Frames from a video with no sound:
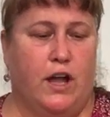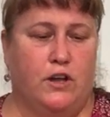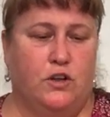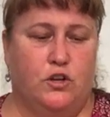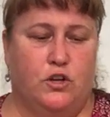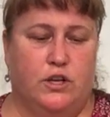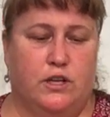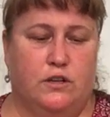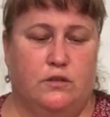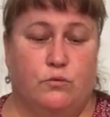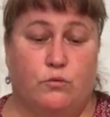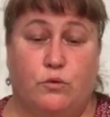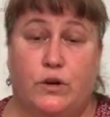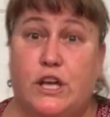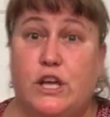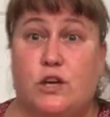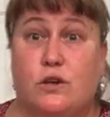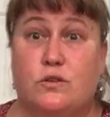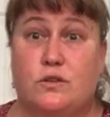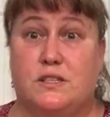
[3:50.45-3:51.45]
and you can
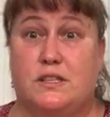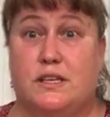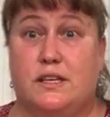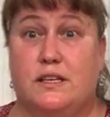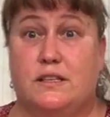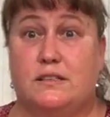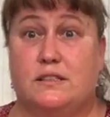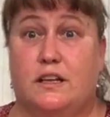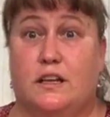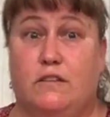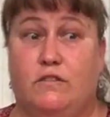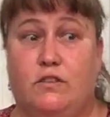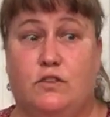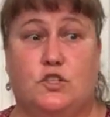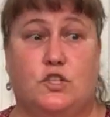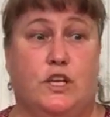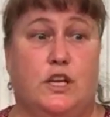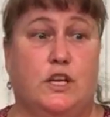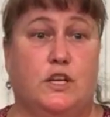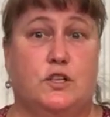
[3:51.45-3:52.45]
reuse these, like if you
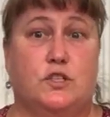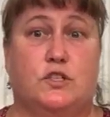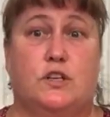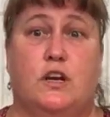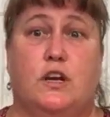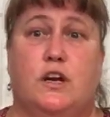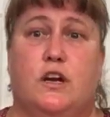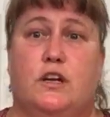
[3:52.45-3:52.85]
change